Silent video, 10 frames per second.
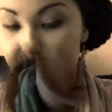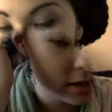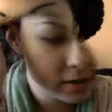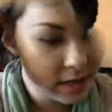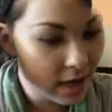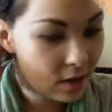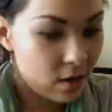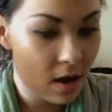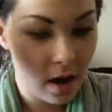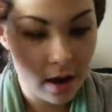There's
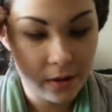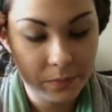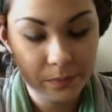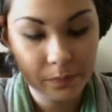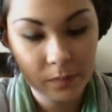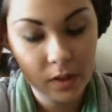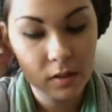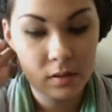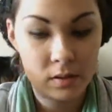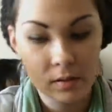that
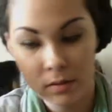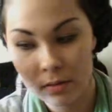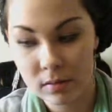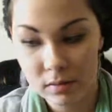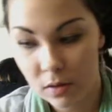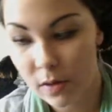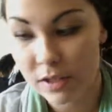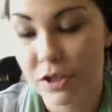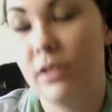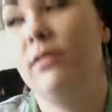
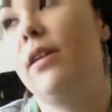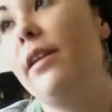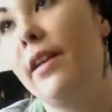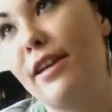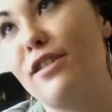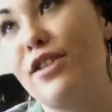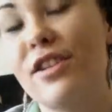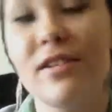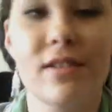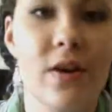question and
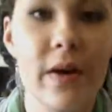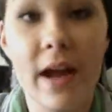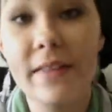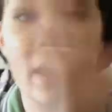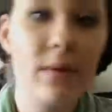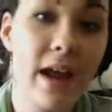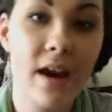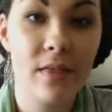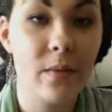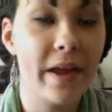answer. So I got that one
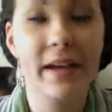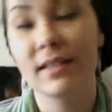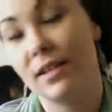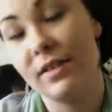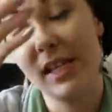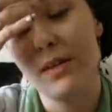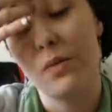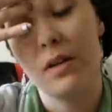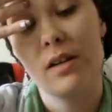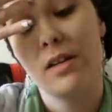out of the way because I really
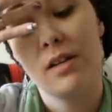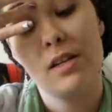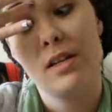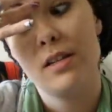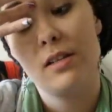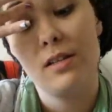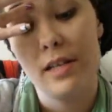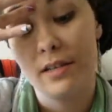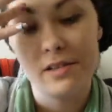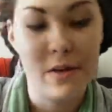didn't want
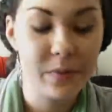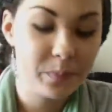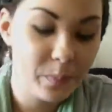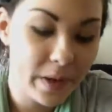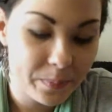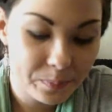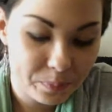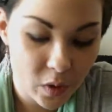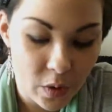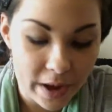to answer that one. But,
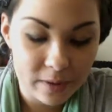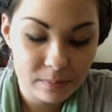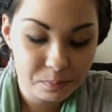okay.